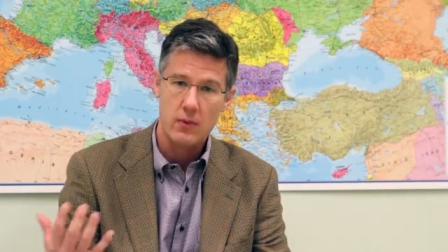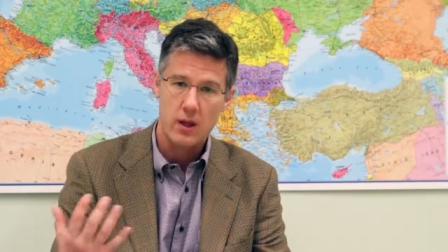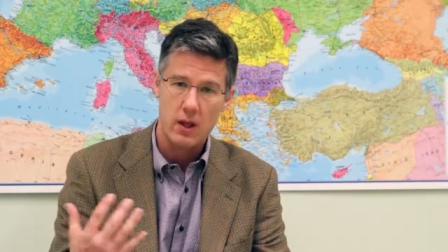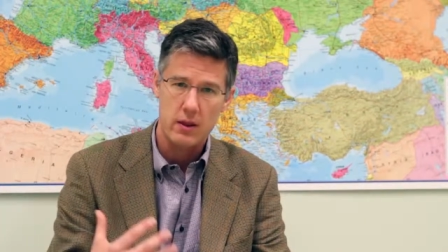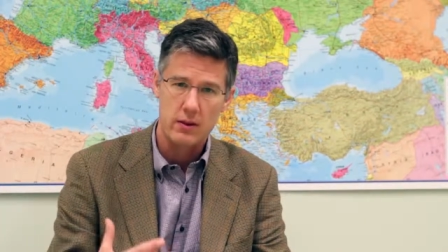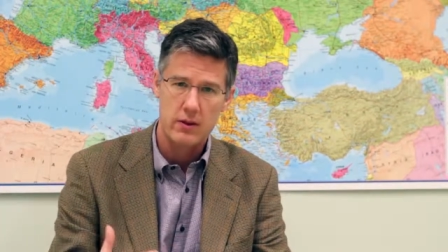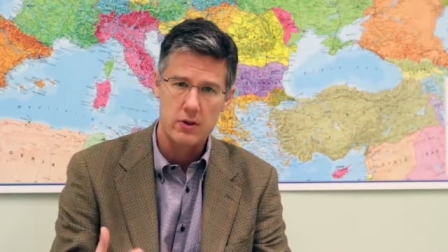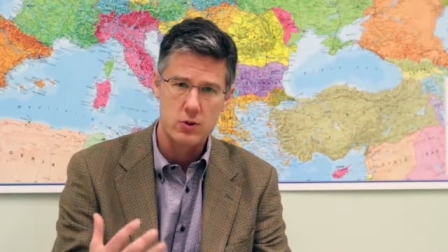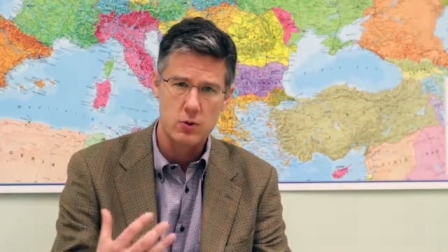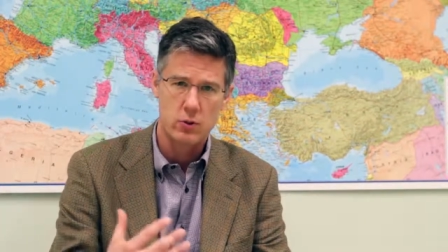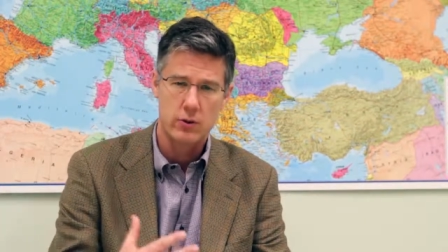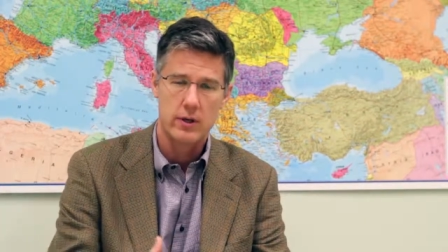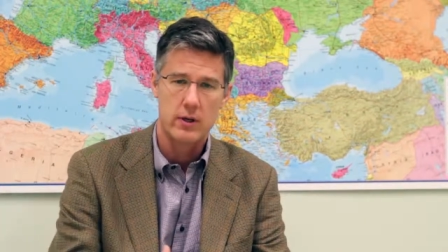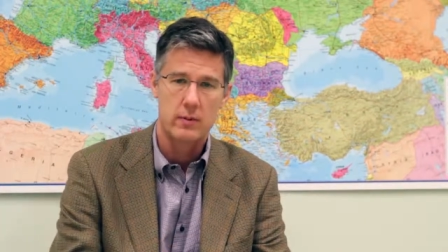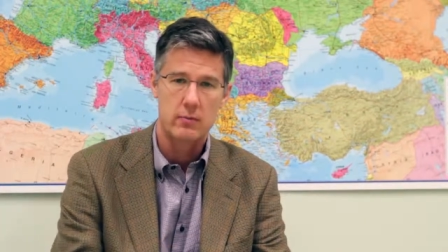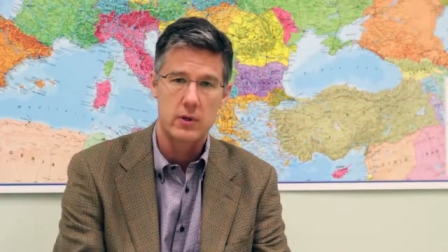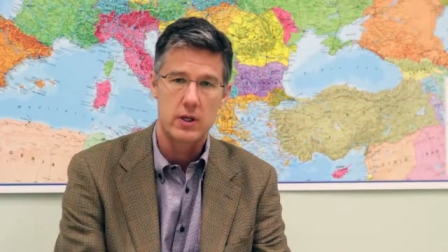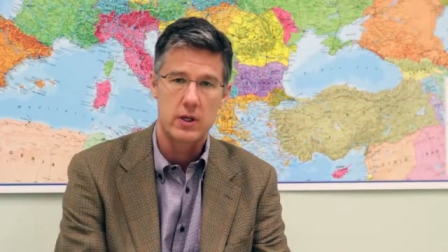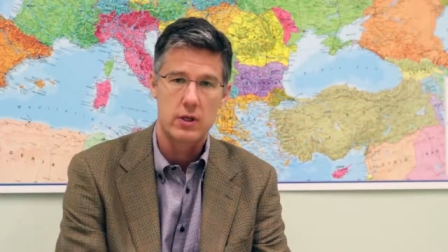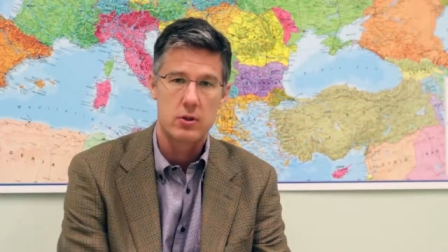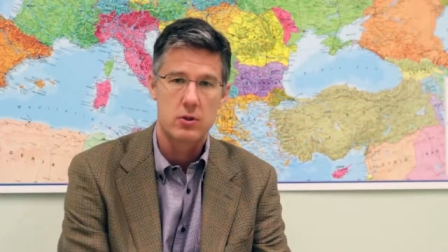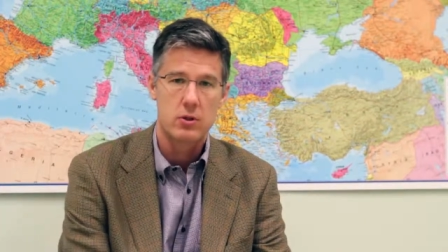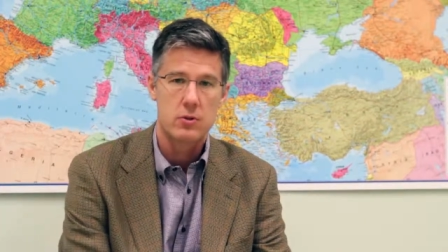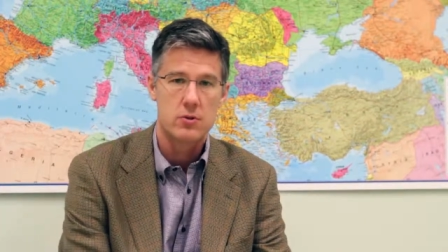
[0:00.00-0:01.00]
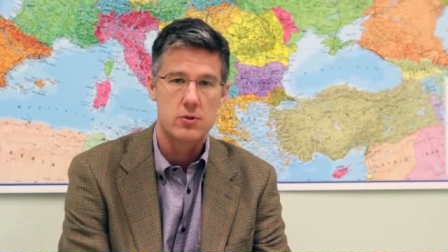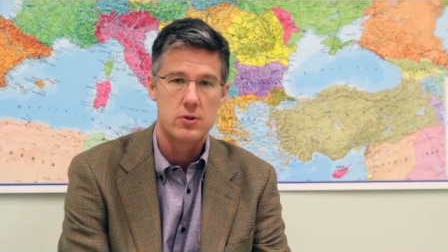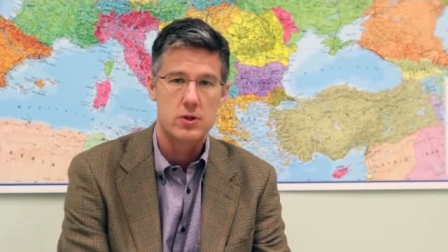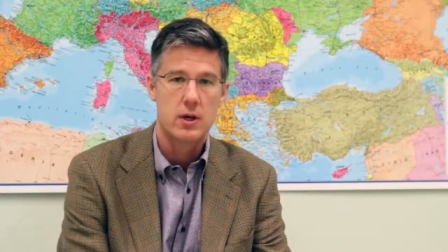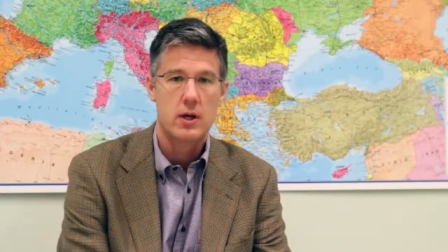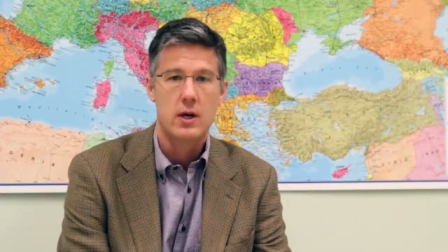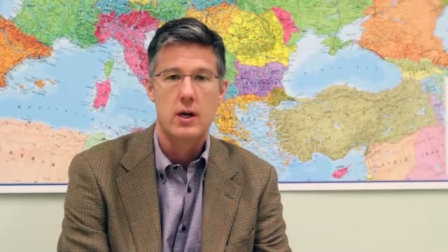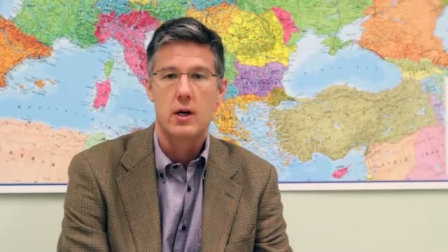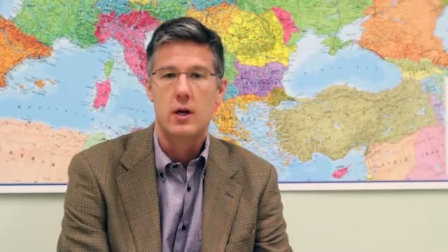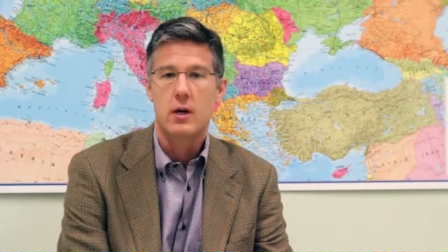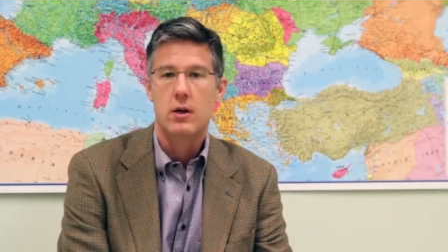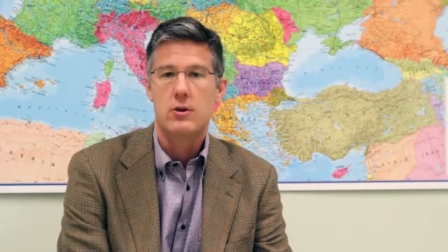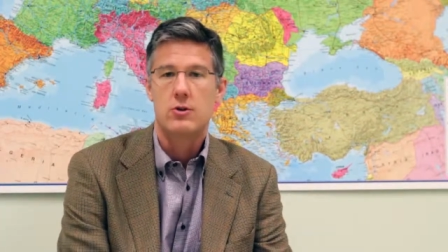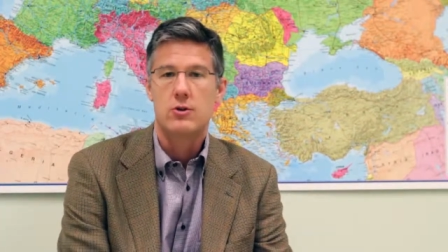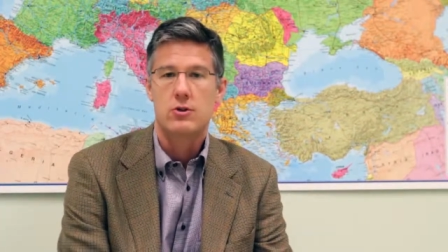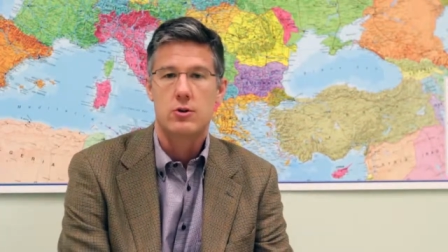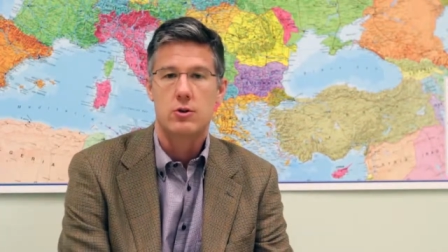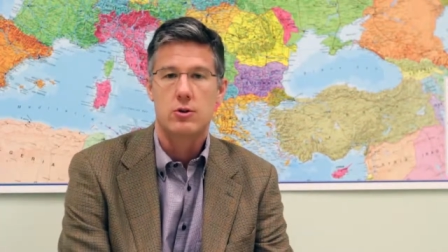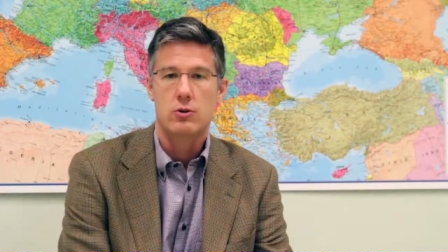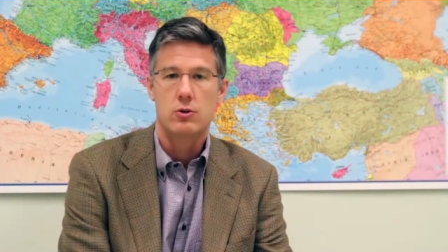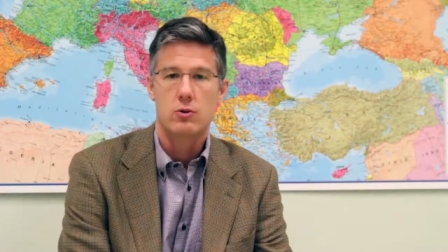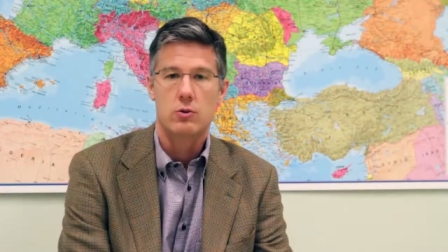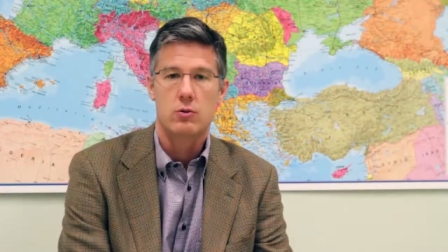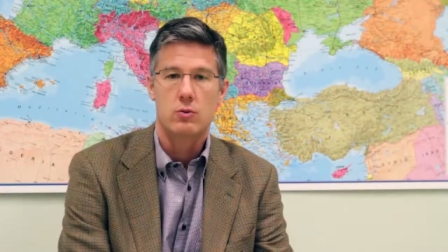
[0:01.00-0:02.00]
this will then be used
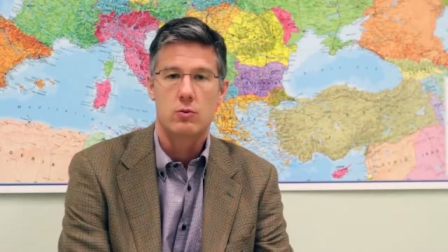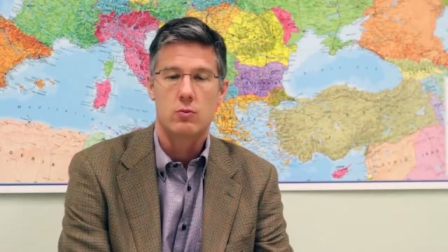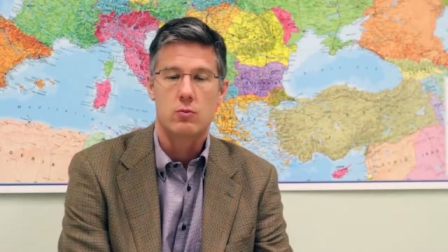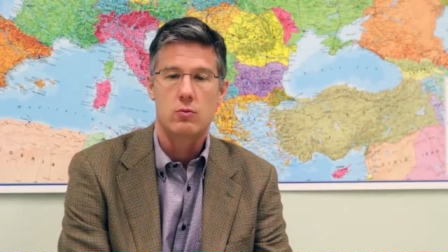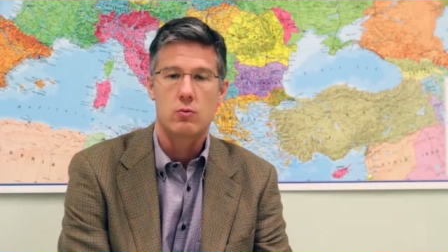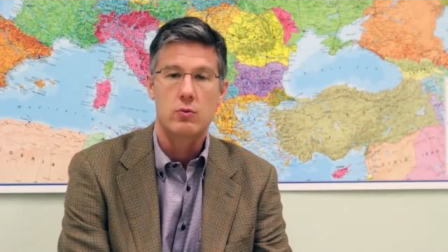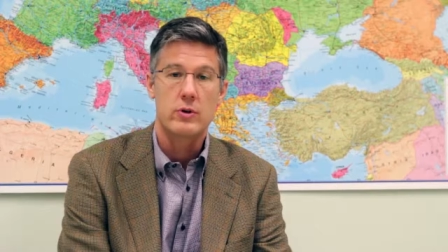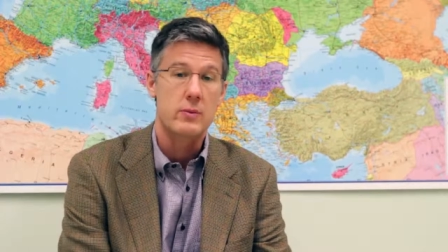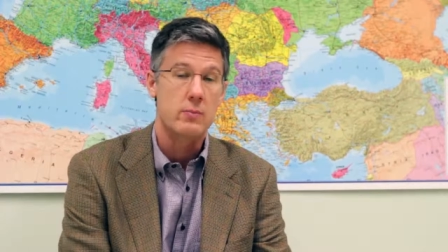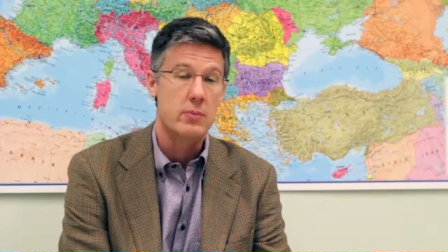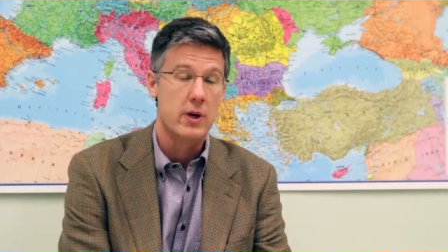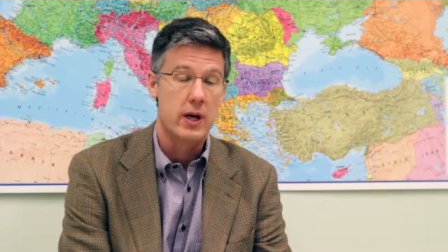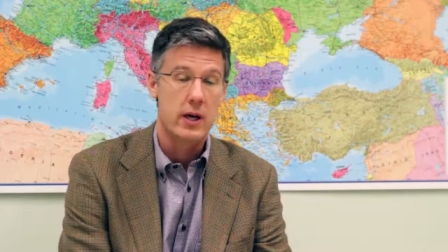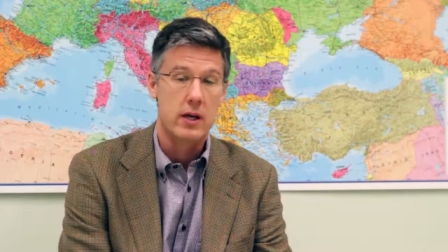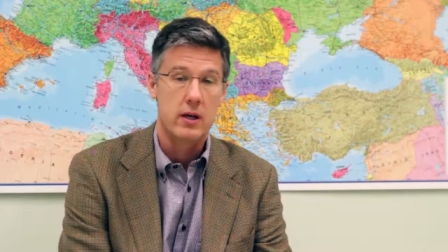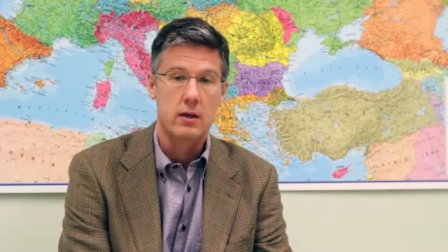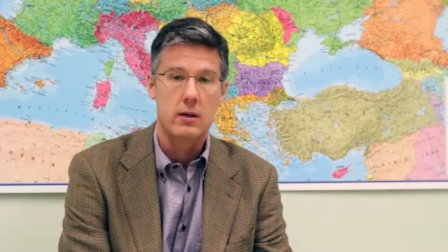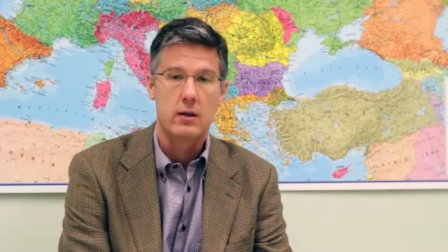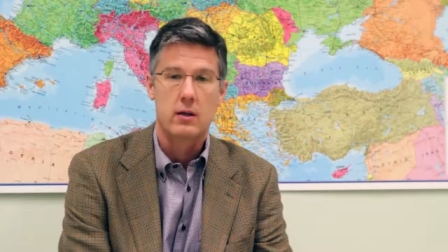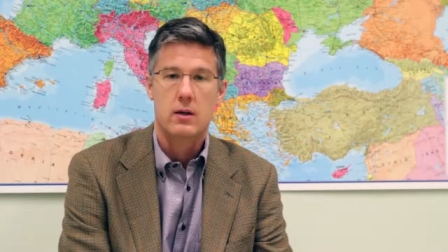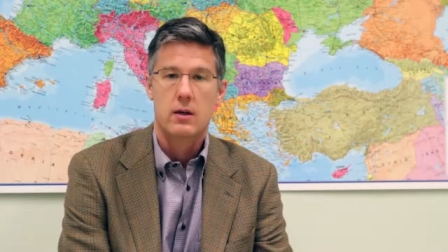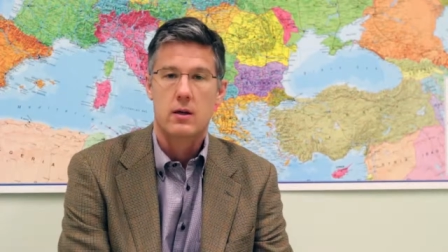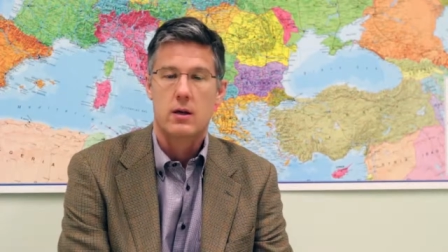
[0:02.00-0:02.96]
to repay